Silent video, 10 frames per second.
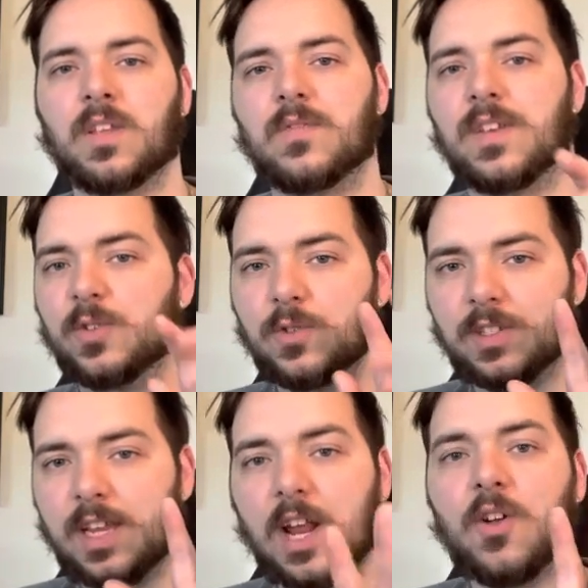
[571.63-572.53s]
this
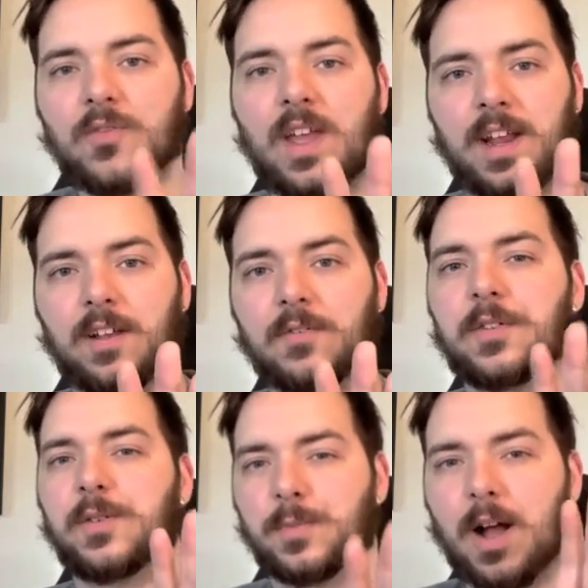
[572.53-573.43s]
single thing
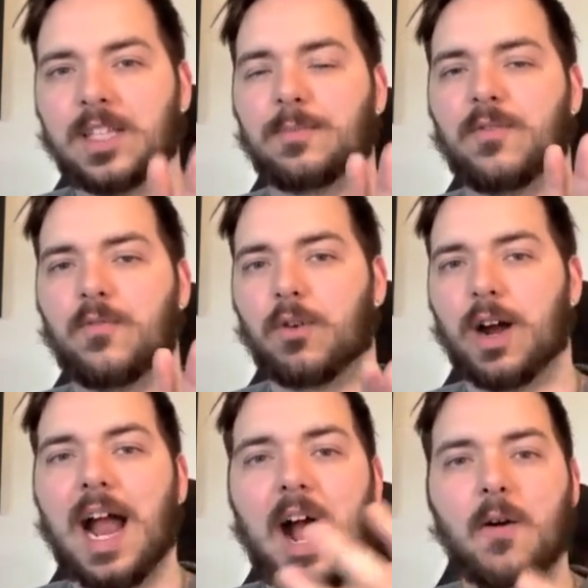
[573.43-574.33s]
was responsible for
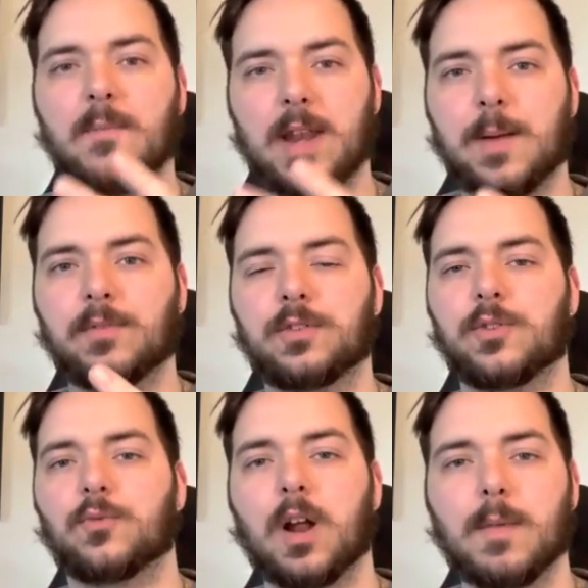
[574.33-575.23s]
how I've been able to
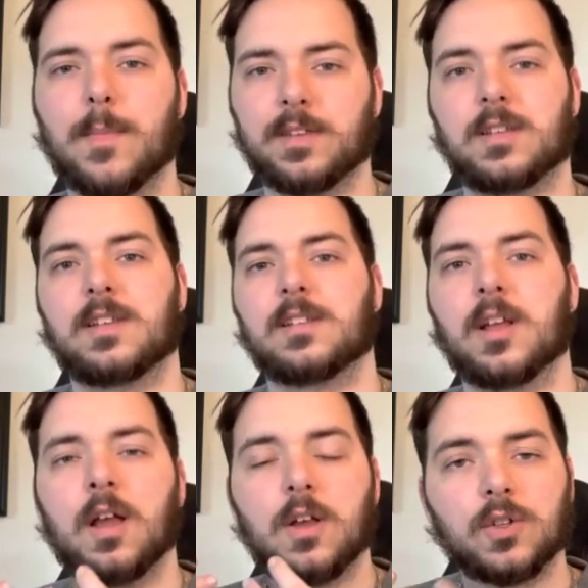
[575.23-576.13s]
run my businesses
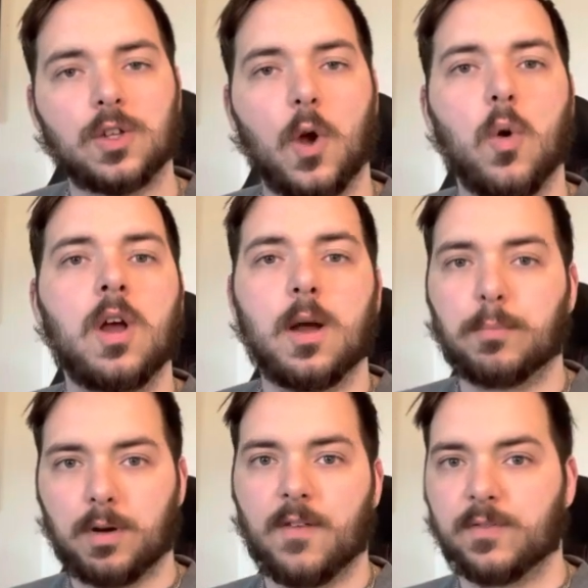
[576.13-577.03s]
so
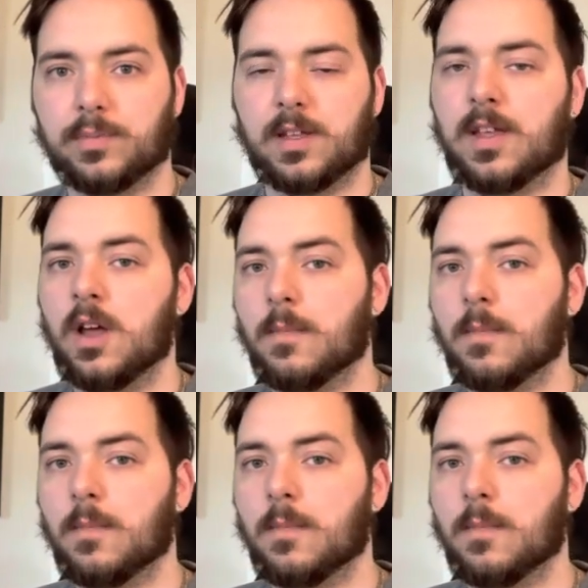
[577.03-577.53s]
profitably,